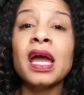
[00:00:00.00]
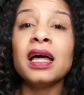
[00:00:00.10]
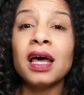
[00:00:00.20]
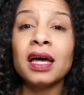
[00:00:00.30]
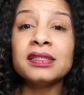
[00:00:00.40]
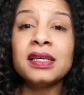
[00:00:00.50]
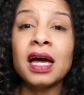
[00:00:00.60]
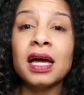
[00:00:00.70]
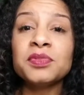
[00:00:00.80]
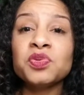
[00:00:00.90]
A lot of
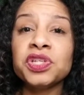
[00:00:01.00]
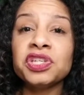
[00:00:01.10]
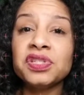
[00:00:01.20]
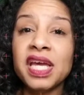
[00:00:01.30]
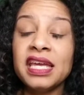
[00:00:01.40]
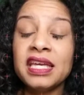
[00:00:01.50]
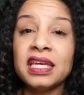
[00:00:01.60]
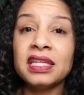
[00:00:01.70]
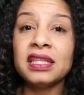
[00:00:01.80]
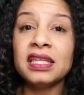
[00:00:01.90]
times when you're
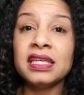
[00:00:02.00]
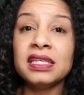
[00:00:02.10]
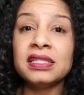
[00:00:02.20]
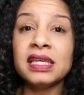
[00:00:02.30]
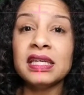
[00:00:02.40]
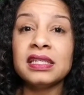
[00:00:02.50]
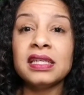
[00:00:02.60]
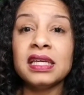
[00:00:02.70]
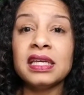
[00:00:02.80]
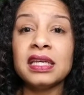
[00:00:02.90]
taking these
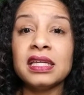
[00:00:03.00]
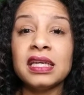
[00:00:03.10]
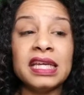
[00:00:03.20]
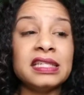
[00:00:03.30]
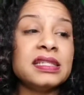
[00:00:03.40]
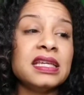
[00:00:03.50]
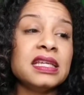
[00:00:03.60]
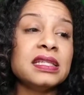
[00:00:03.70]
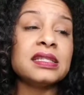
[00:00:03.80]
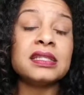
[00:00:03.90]
in
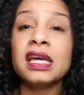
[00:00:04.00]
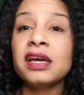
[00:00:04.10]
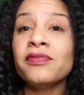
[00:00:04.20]
intense